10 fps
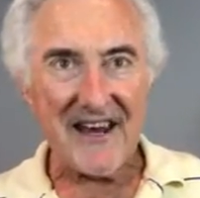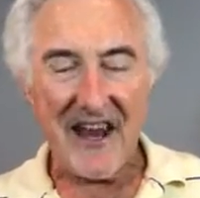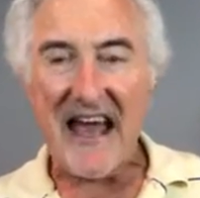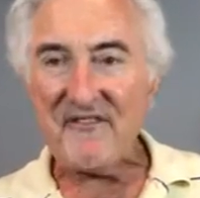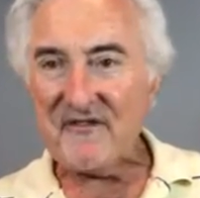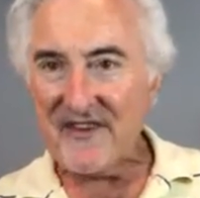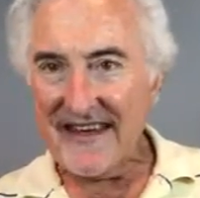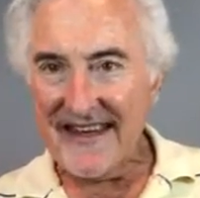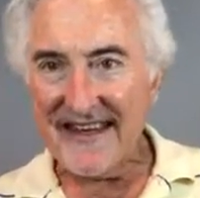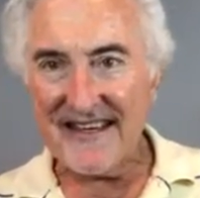Life
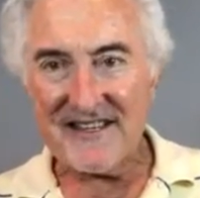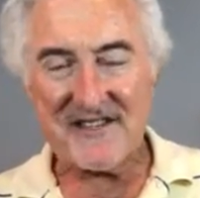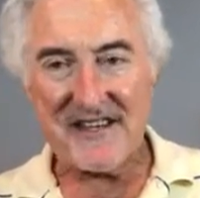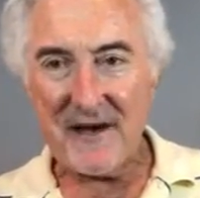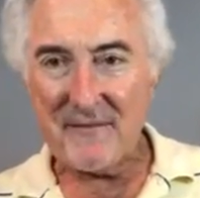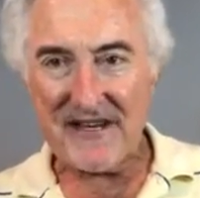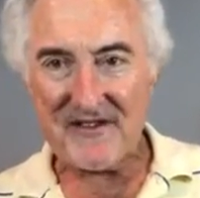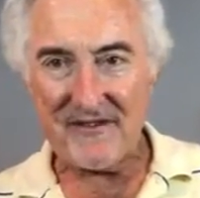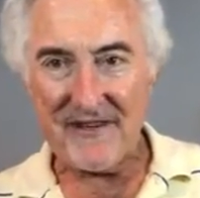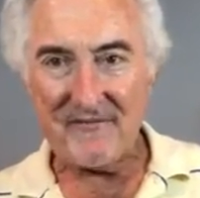is a
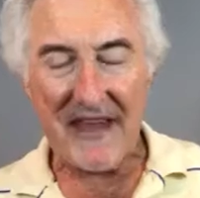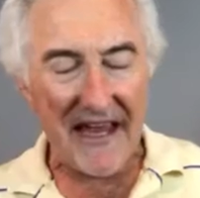mystery.